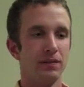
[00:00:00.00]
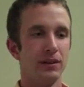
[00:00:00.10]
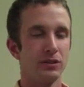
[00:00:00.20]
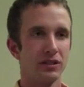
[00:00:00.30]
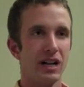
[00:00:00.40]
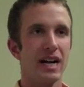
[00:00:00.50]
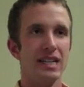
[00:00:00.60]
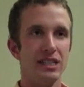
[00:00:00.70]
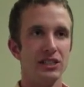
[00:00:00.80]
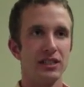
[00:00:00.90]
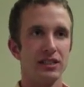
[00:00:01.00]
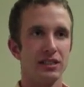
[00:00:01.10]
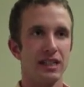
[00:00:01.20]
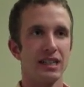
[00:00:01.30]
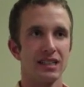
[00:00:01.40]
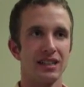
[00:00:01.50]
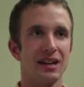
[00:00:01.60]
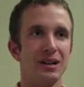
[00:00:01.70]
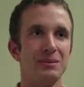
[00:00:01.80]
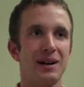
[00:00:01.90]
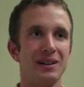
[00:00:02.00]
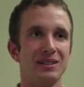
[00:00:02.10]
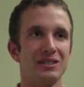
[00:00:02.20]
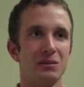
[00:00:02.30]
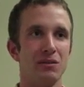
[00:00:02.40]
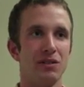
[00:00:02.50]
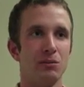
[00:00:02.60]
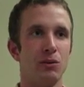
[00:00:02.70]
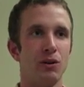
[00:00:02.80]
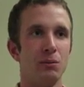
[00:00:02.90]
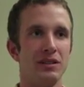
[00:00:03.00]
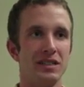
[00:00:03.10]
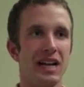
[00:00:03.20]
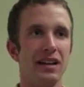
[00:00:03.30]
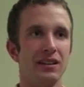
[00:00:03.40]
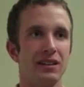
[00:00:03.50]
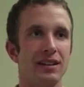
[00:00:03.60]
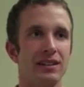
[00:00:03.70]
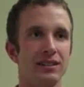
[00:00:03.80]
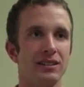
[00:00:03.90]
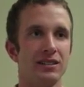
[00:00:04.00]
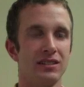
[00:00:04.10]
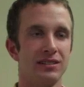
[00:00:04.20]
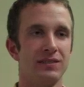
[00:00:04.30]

it was a lot easier to get excited about some of the more mundane things